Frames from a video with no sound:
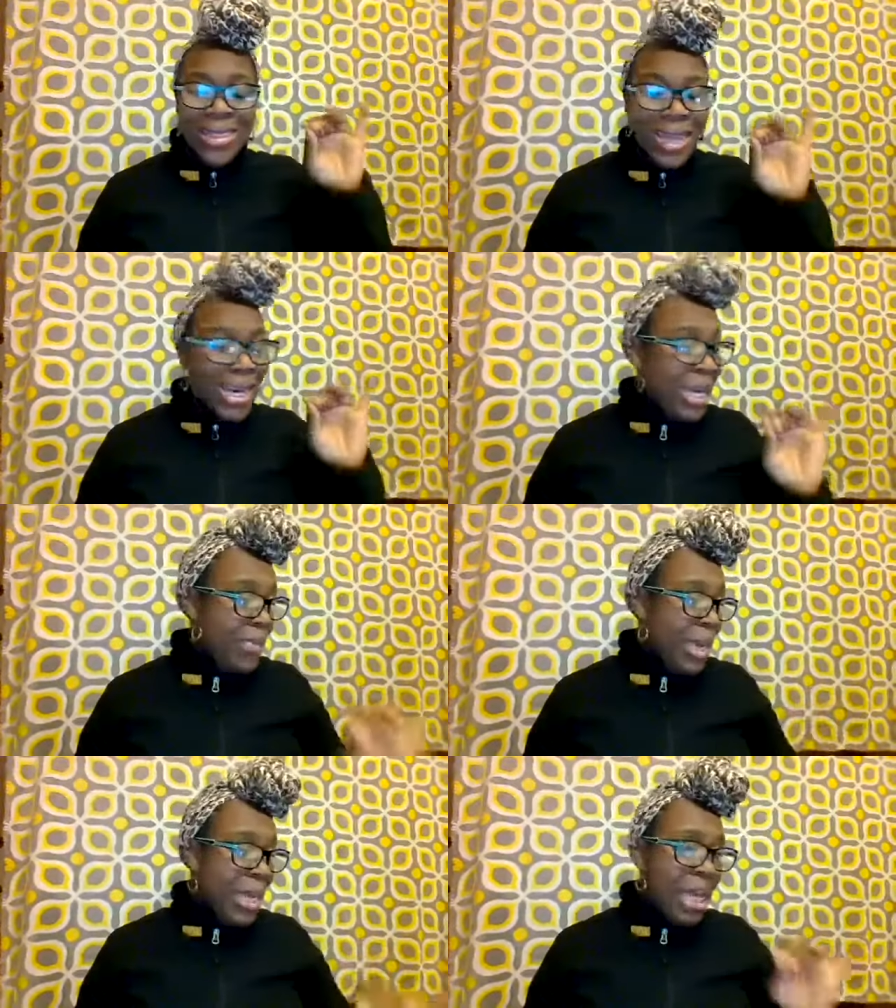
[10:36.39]
the
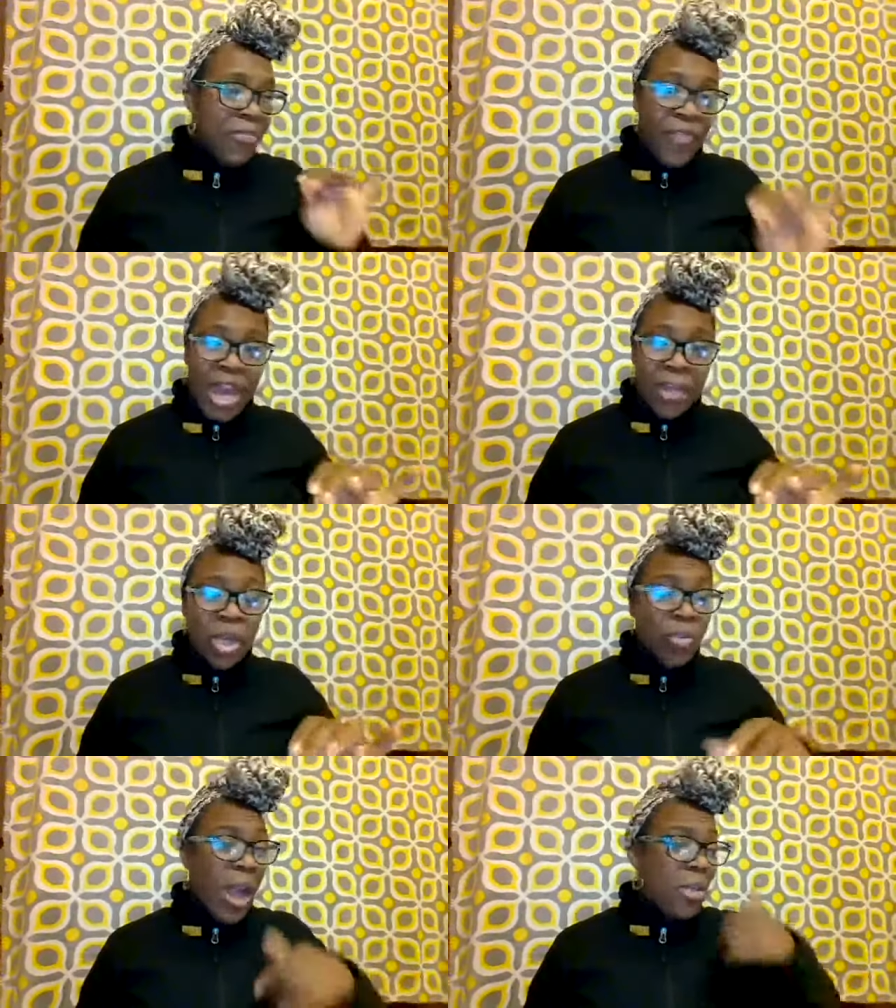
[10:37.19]
immediate
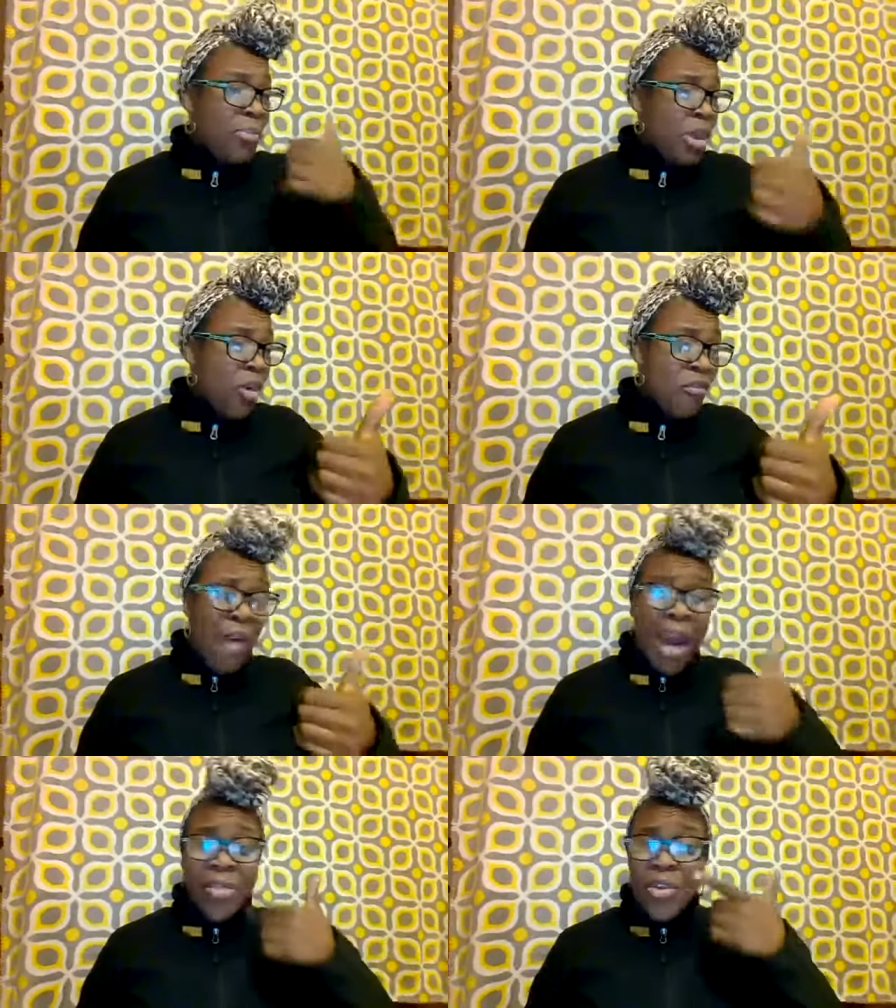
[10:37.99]
family rather be your
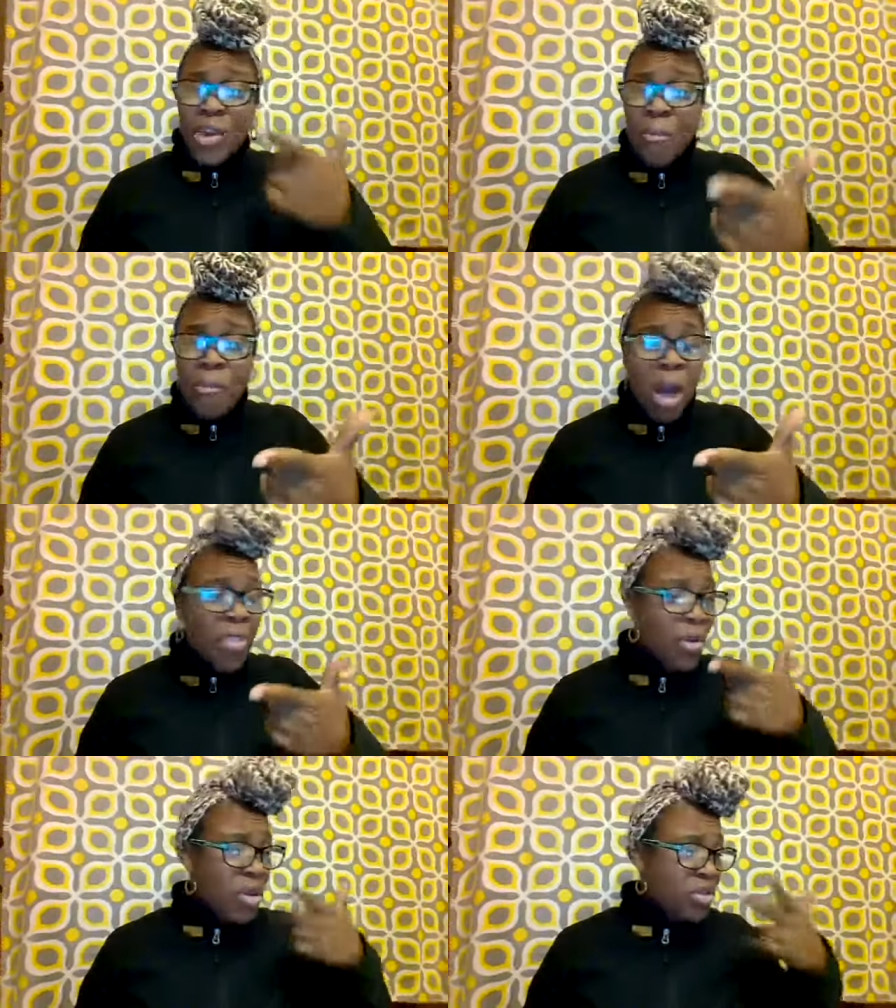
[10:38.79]
father your
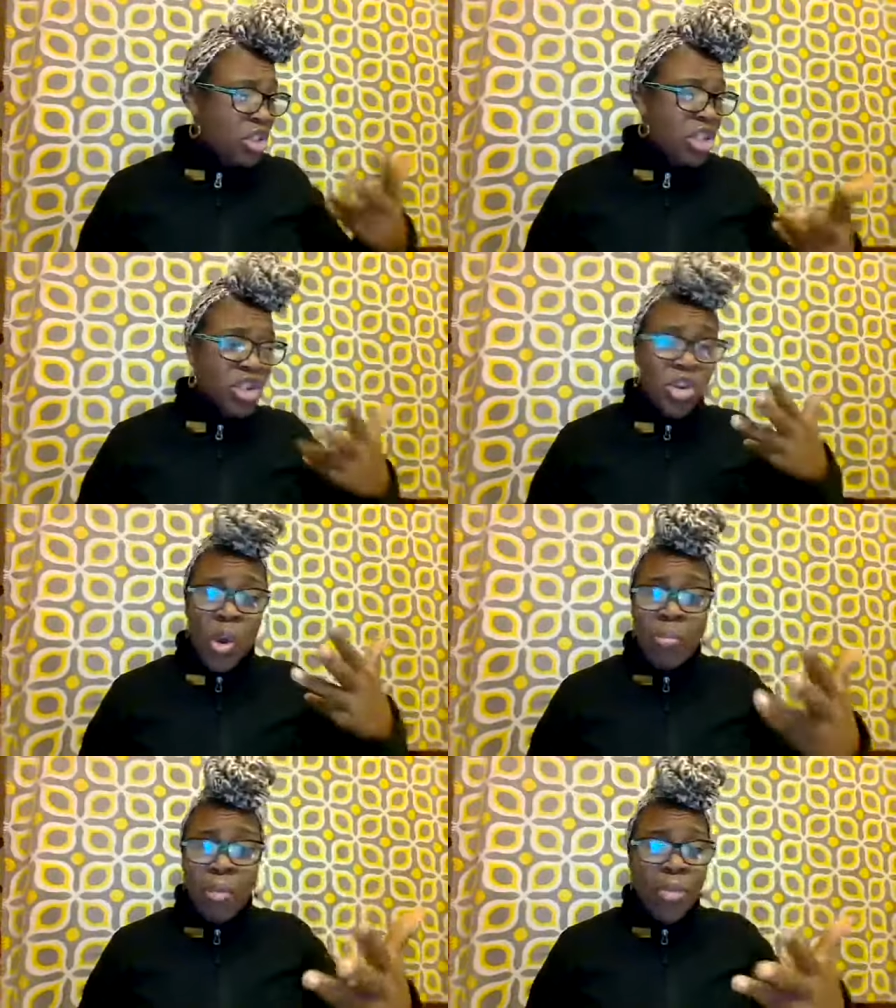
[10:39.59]
mother your sister
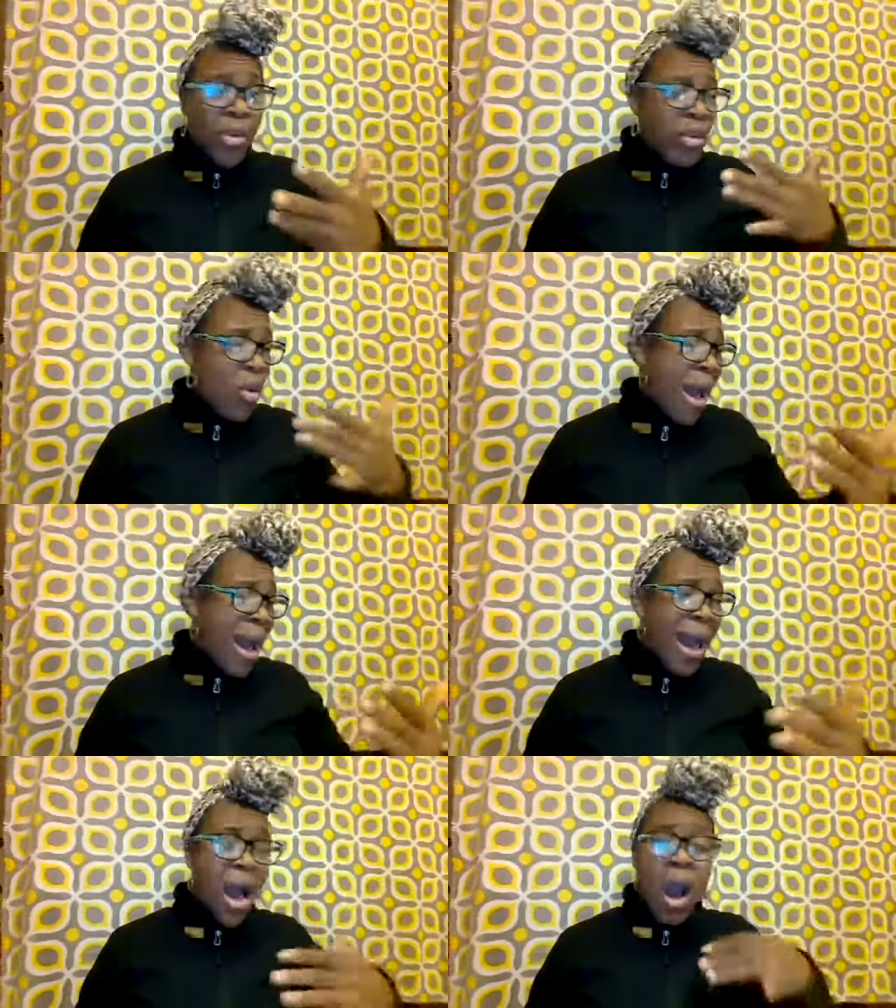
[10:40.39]
your brother your aunt